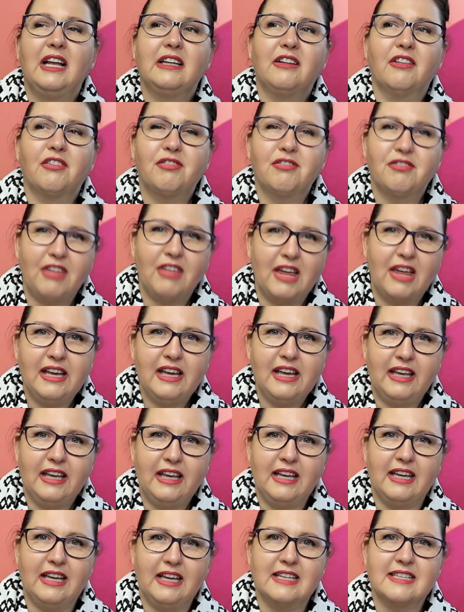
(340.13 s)
The thing
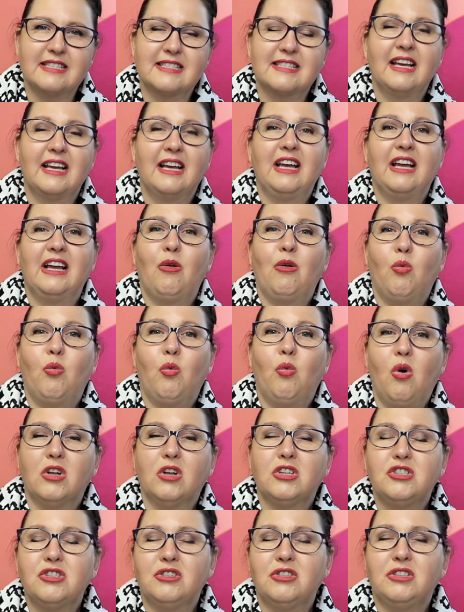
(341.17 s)
is,
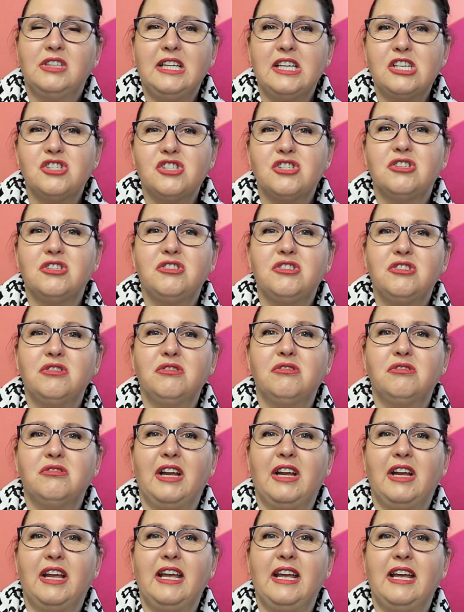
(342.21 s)
what you need to
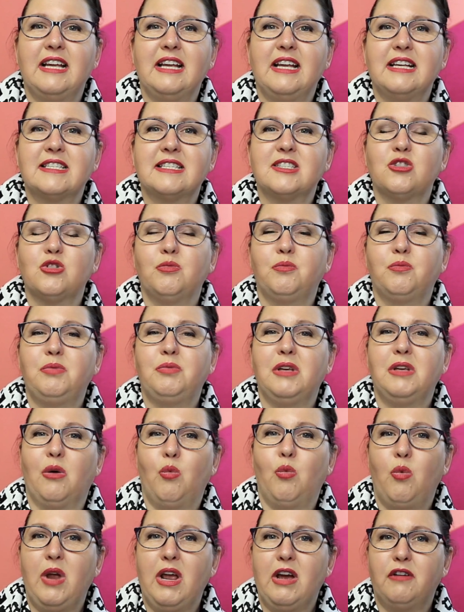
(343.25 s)
do is to be
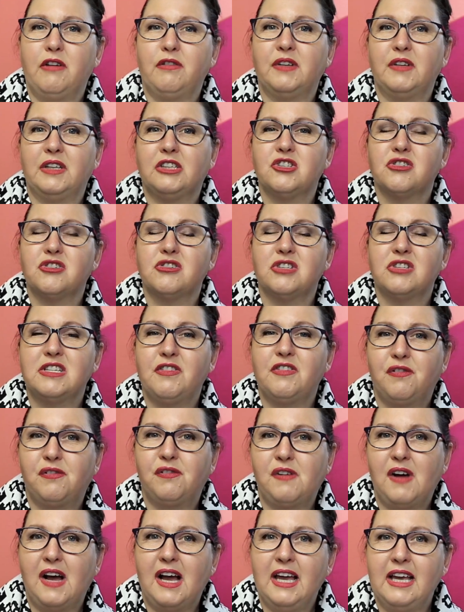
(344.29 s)
aware of it, to
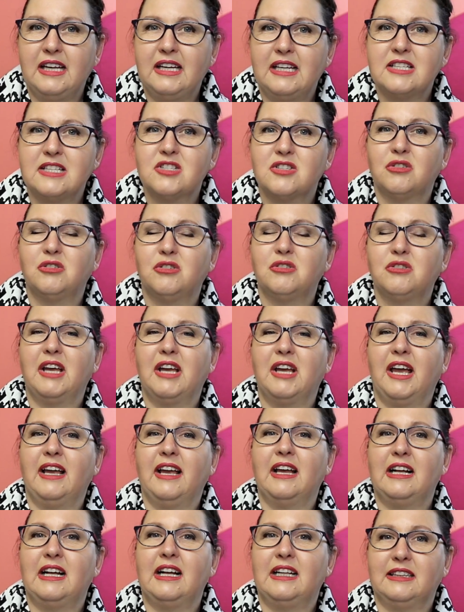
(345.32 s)
define it so you
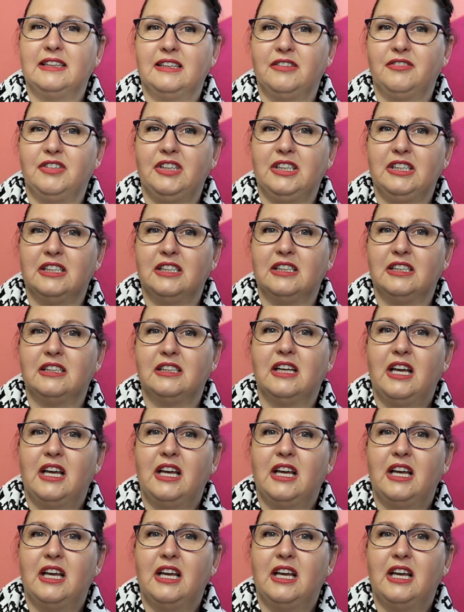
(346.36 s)
can cultivate it.